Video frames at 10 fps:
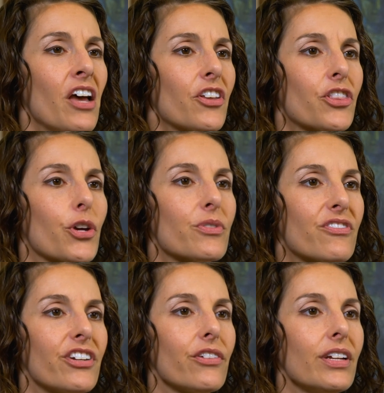That there was
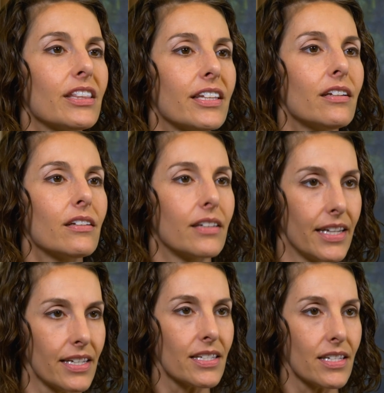very little
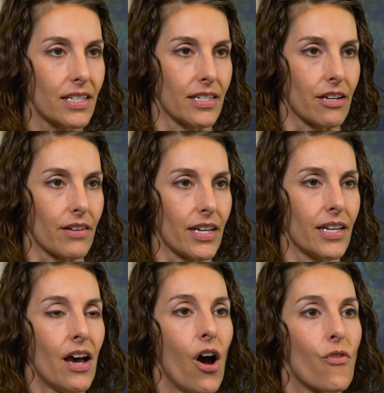
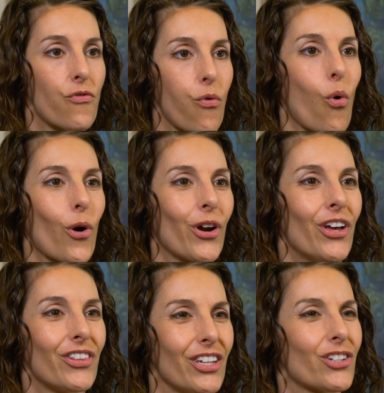necessary for
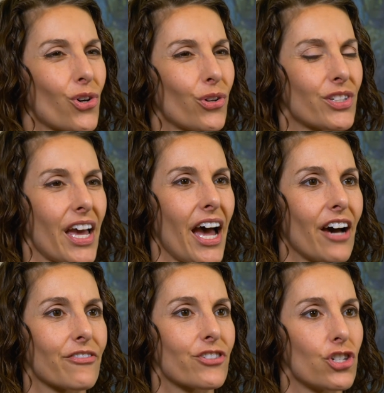the adult to
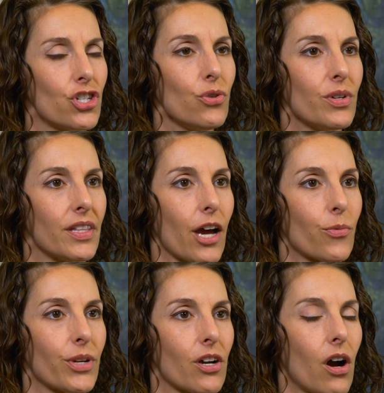have to do in that
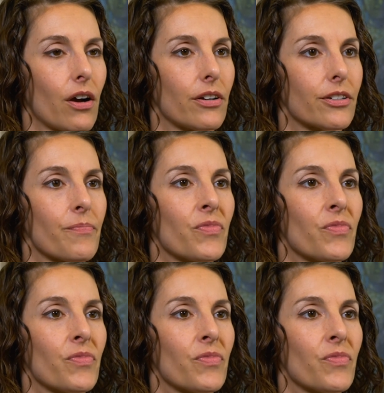regard.